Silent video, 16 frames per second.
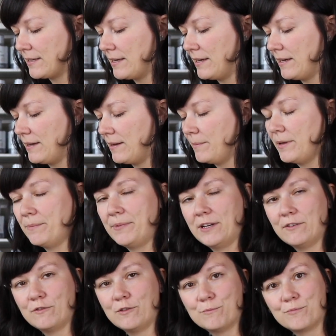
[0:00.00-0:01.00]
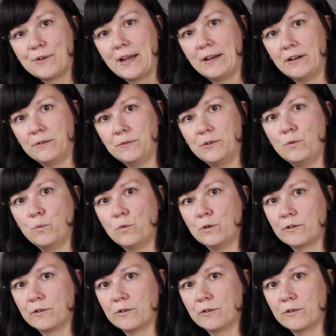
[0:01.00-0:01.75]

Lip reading: a bit of a brown,